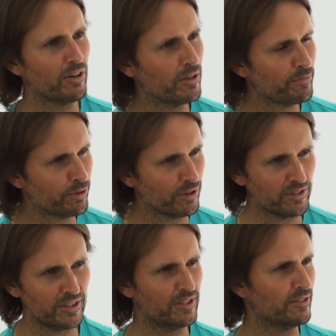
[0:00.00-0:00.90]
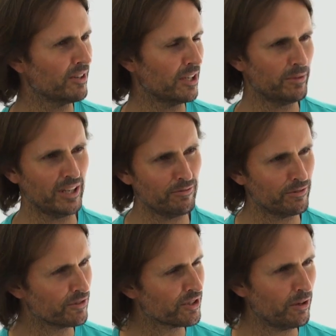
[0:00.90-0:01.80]
very important that you develop a
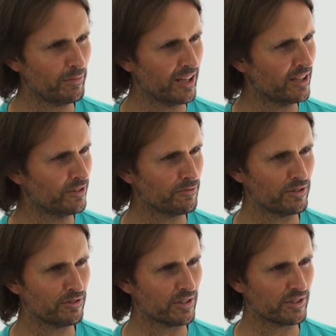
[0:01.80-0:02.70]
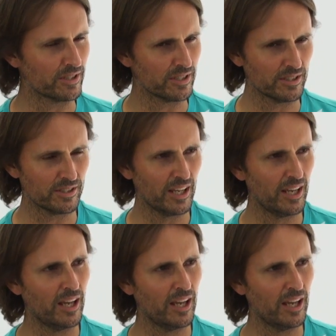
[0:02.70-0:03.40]
love of your soulmate in your future existence.